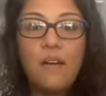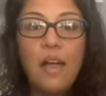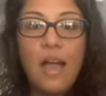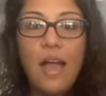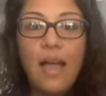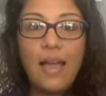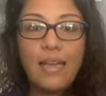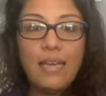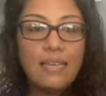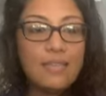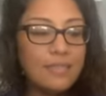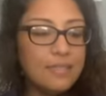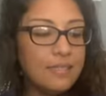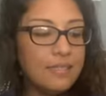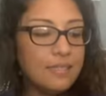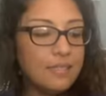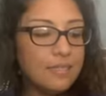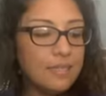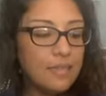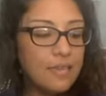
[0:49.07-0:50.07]

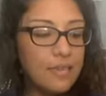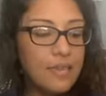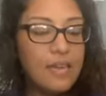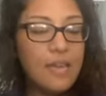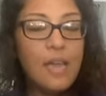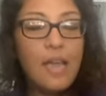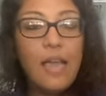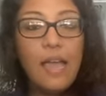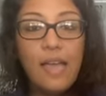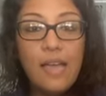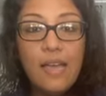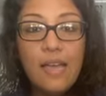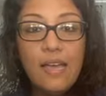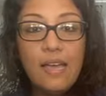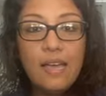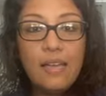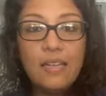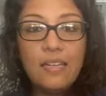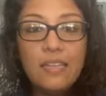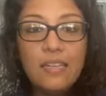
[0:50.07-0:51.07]
ice
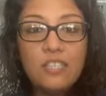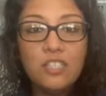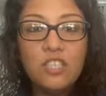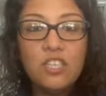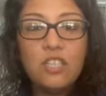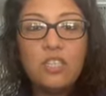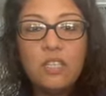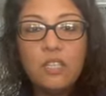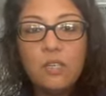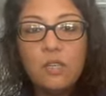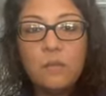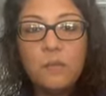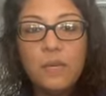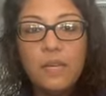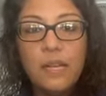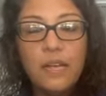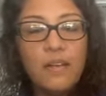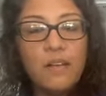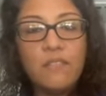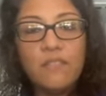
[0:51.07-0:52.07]
and just a little
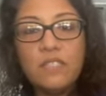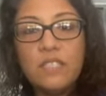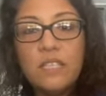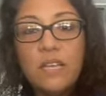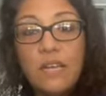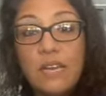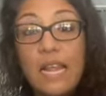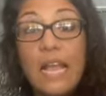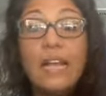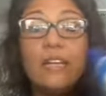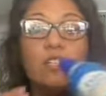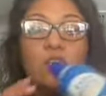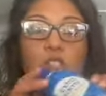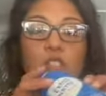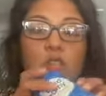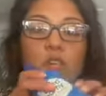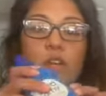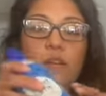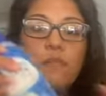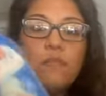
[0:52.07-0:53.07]
bit of an
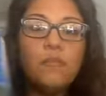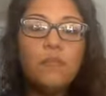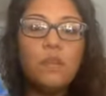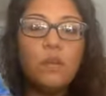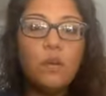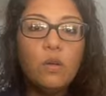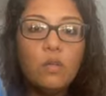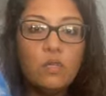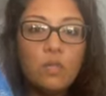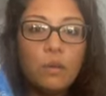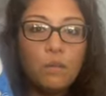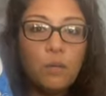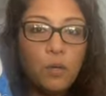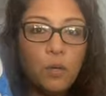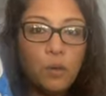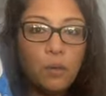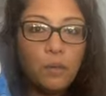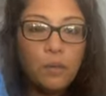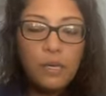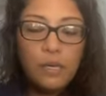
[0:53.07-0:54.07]
extra, some
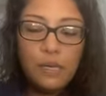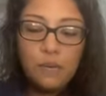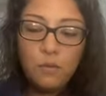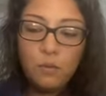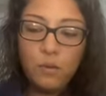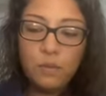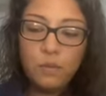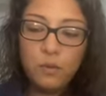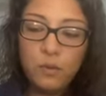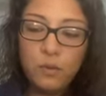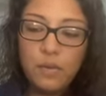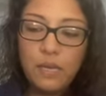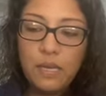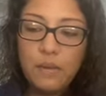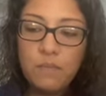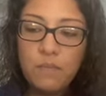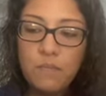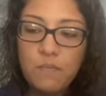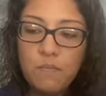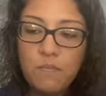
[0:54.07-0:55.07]
cream. Whipped
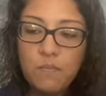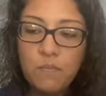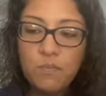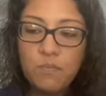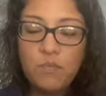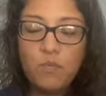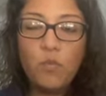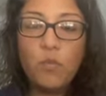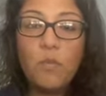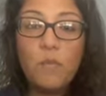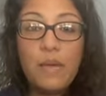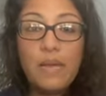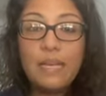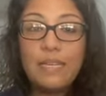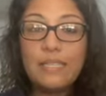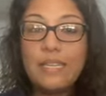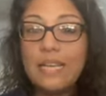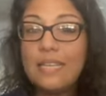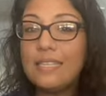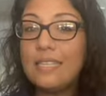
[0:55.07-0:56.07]
cream will make
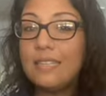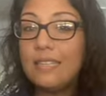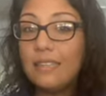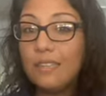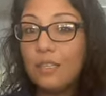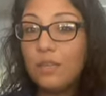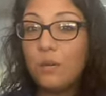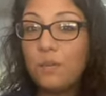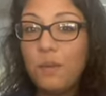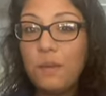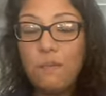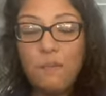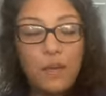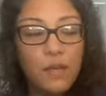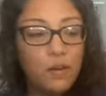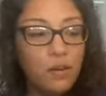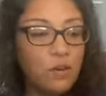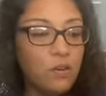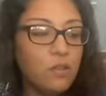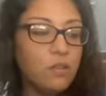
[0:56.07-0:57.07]
it taste a little bit
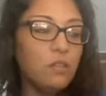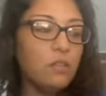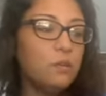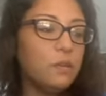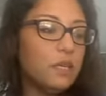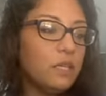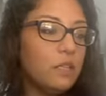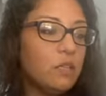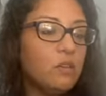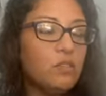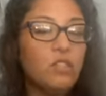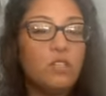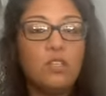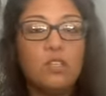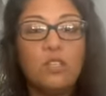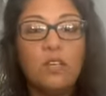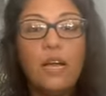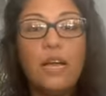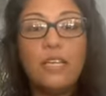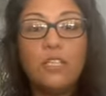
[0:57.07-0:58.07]
better or a little bit closer to
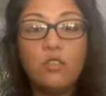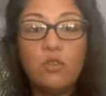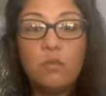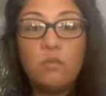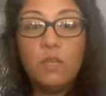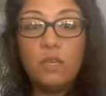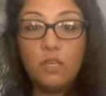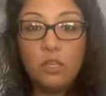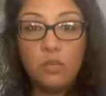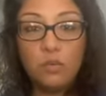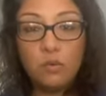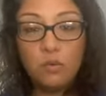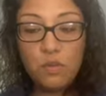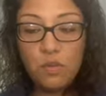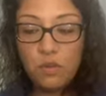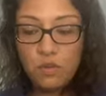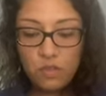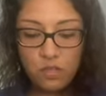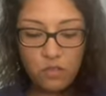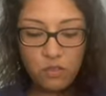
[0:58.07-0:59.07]
the ice cream that you
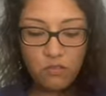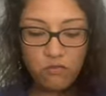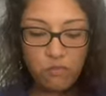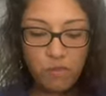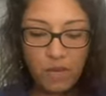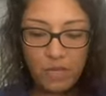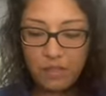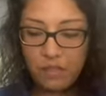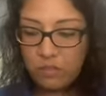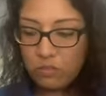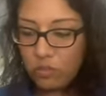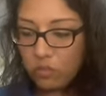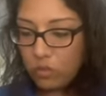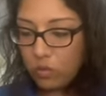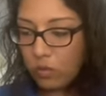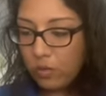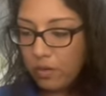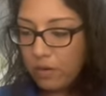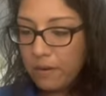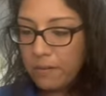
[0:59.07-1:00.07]
know that you've bought in the
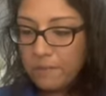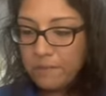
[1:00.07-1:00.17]
store,